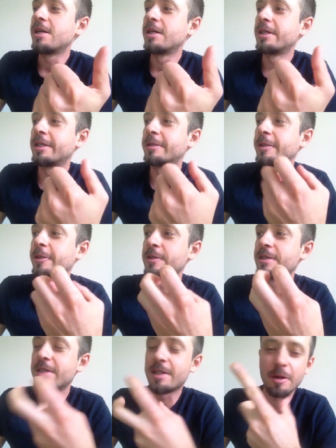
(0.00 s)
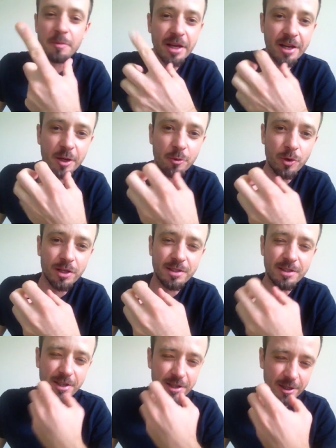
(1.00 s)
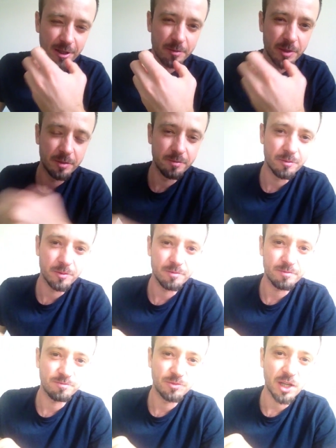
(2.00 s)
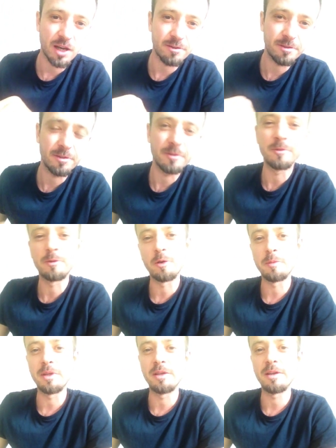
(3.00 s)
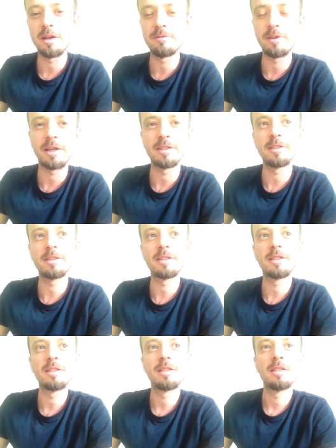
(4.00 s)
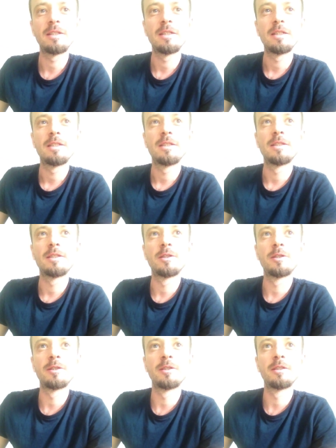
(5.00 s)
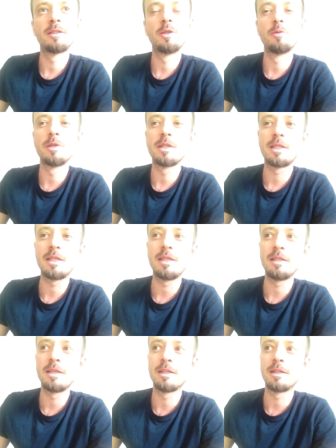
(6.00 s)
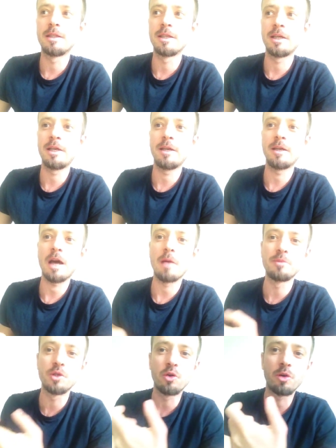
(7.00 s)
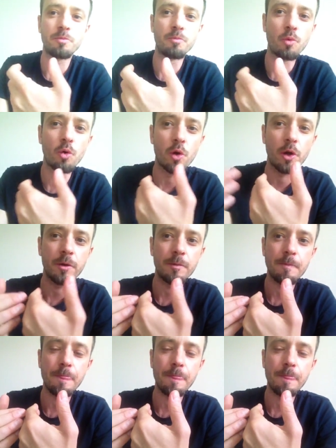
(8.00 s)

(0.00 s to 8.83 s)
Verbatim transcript: uh, because these Armenian ones they're a little bit mm, tough for me. I find it. So and you will see that they absorb more